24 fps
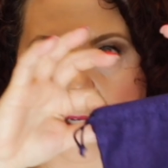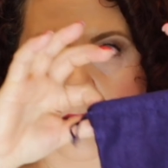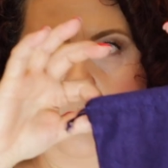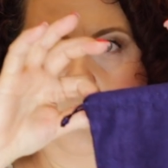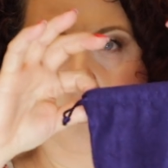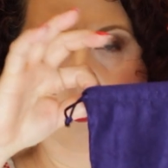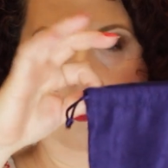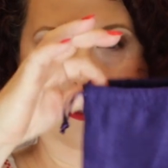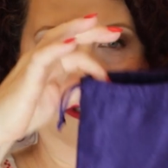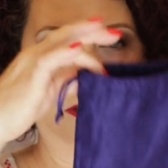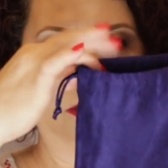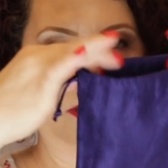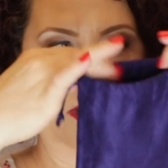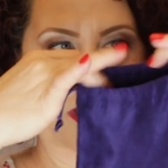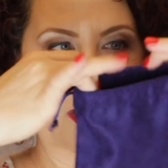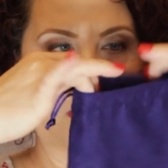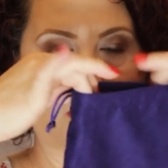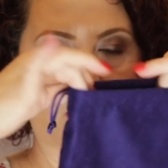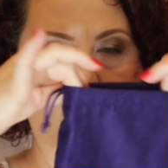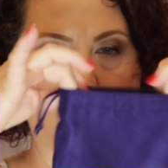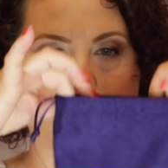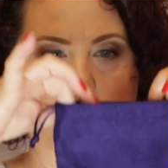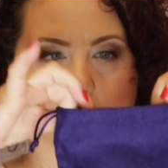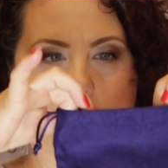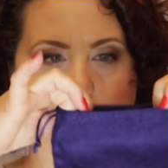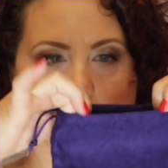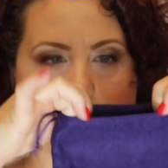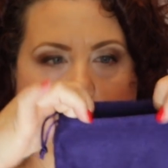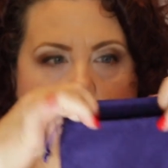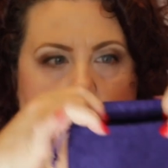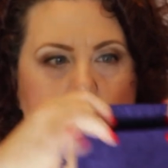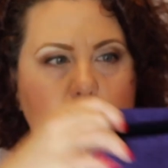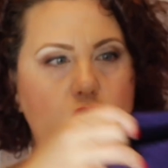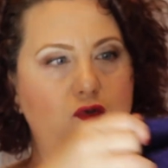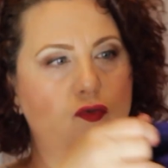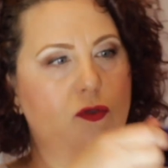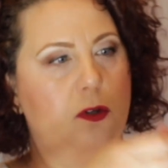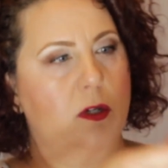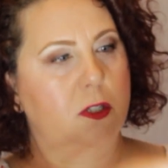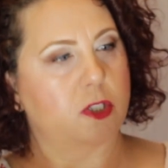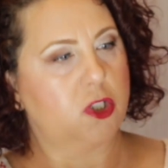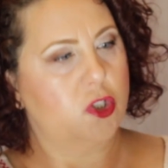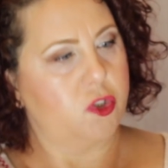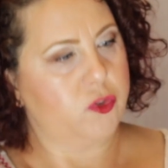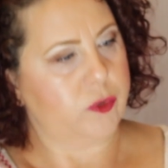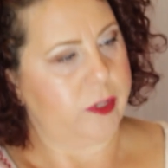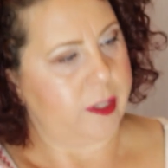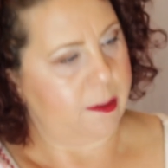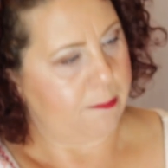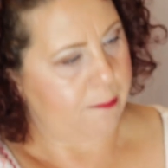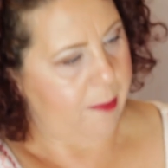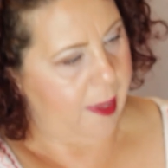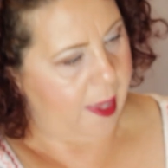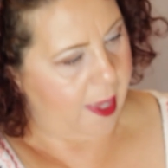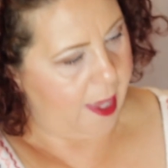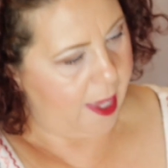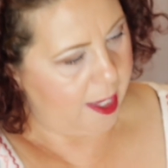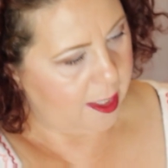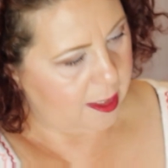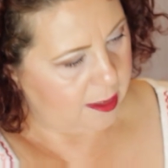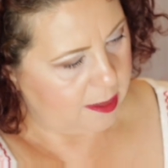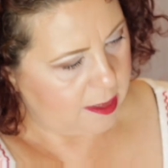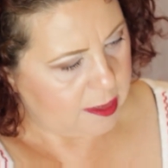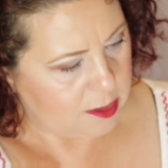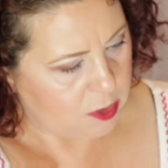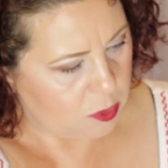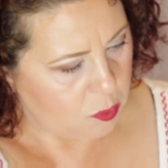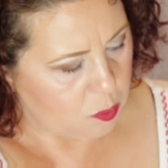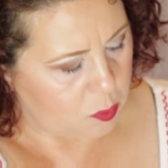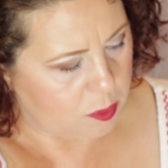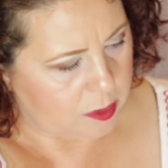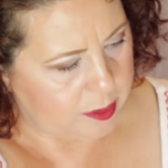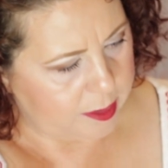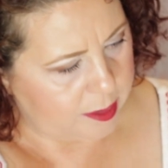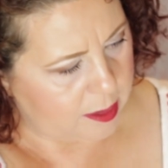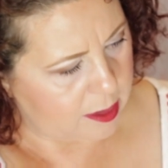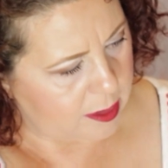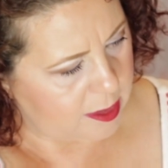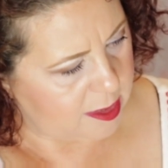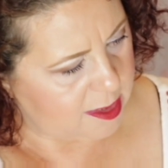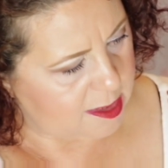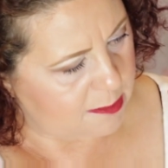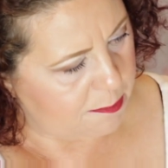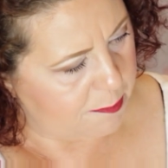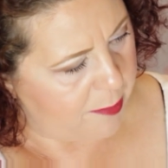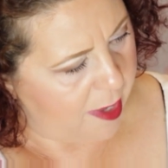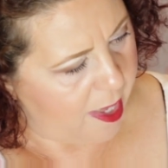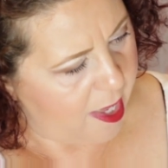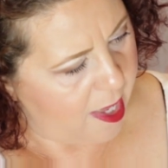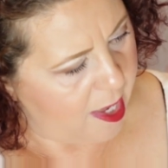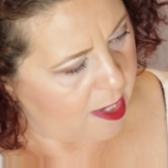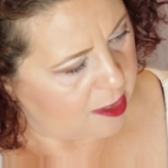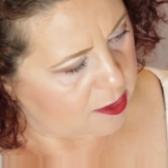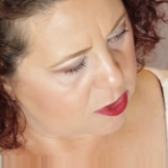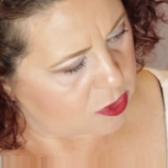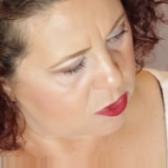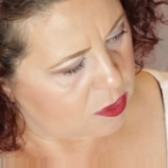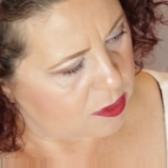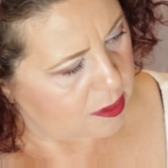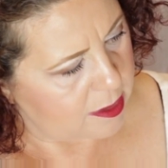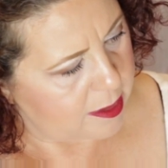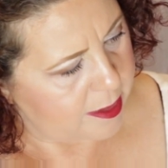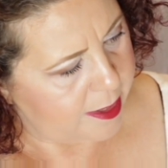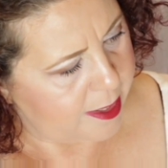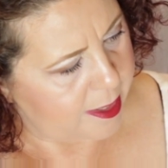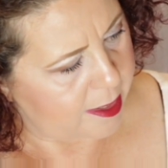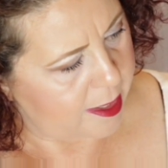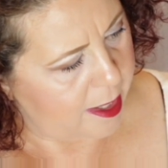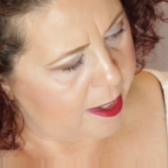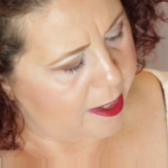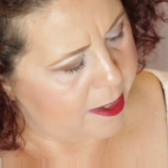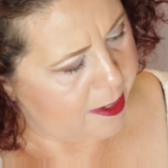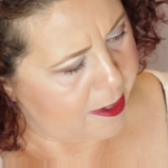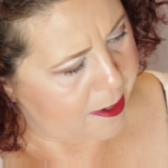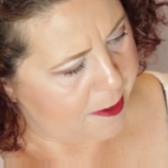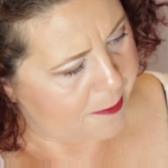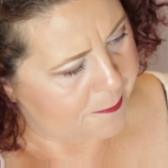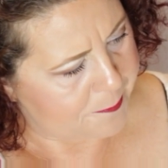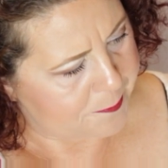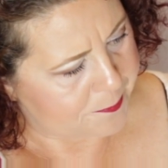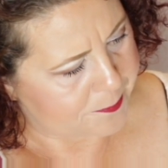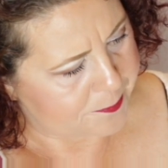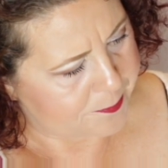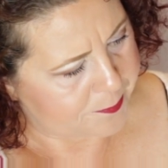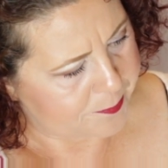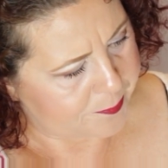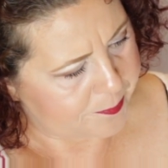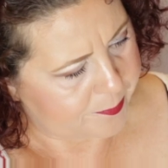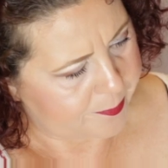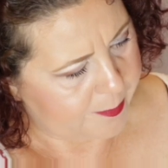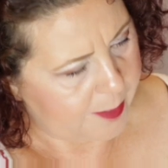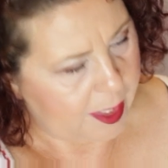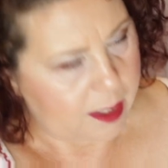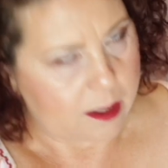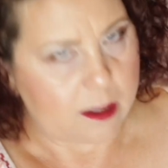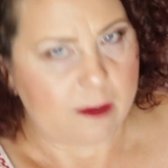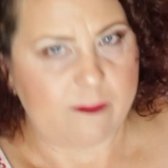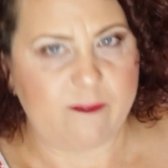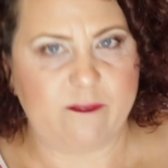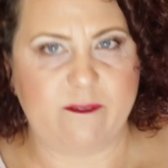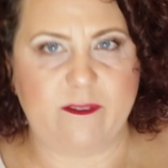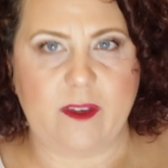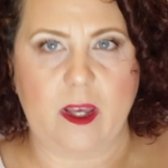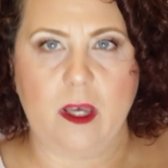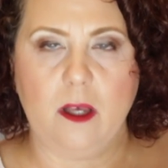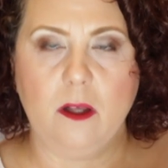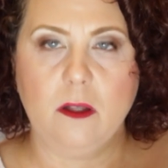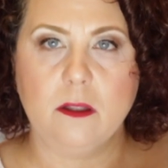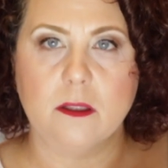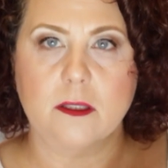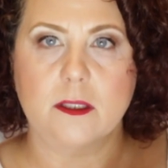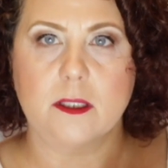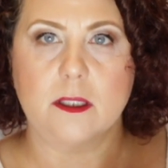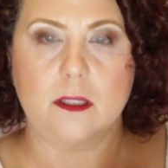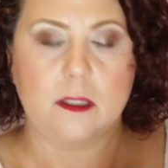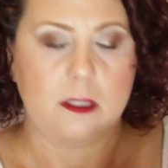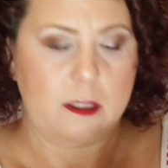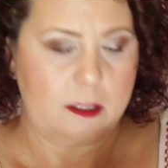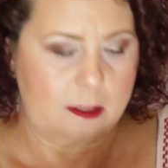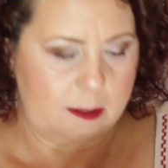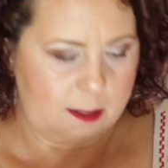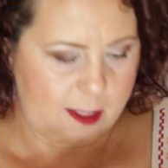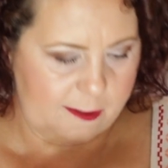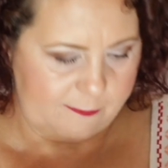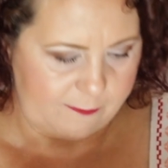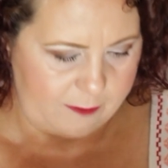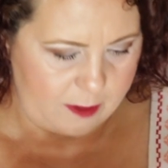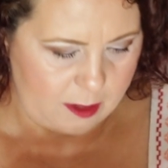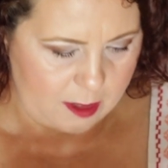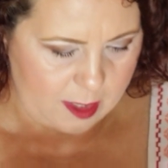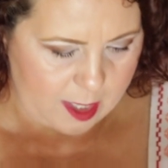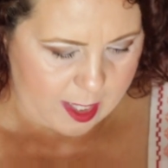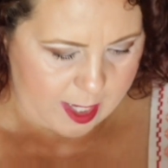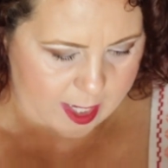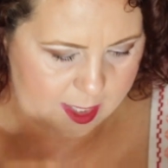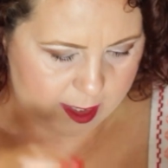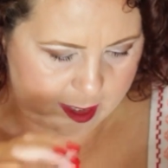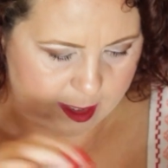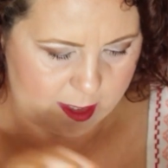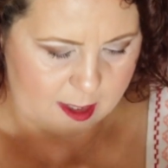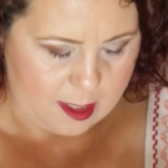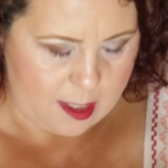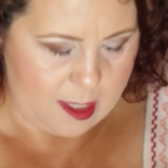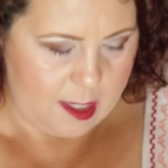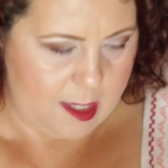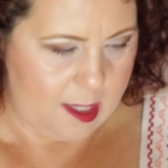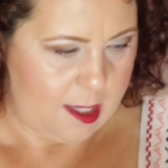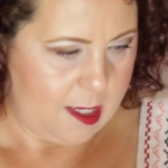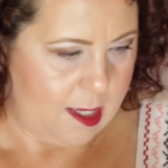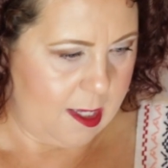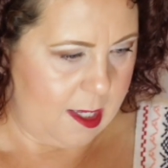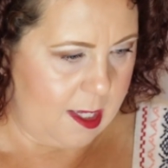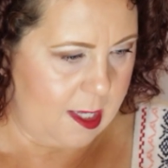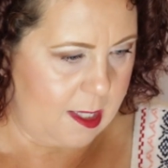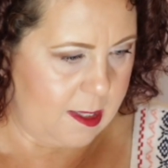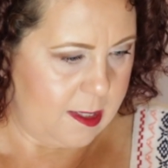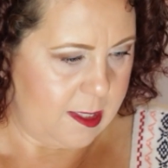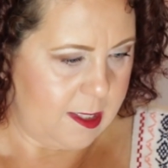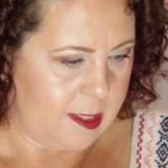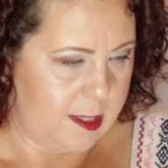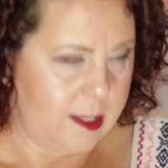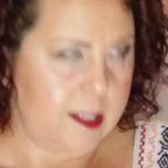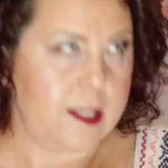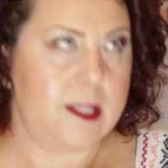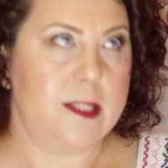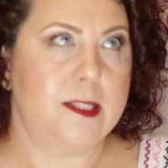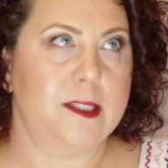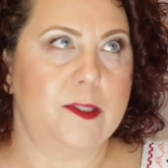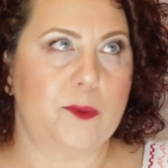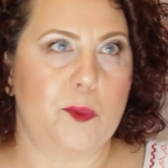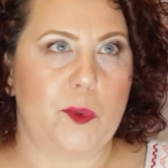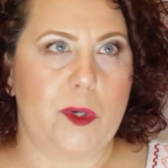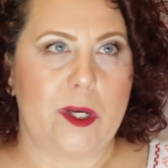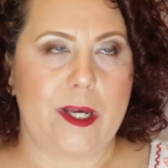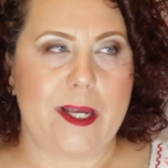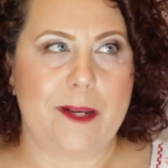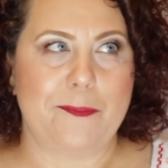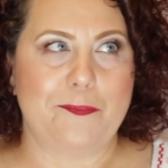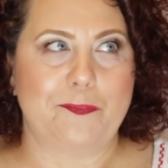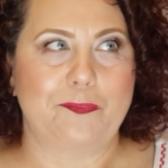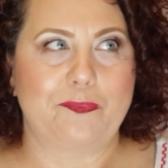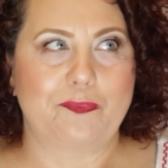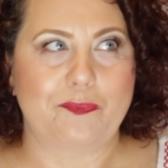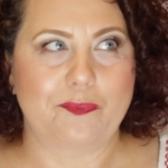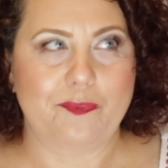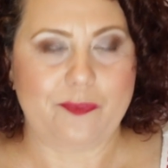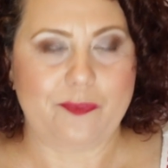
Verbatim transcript: another little cute drawstring bag. And these are really nice bags. They're like um, felt, they feel like. And then this one,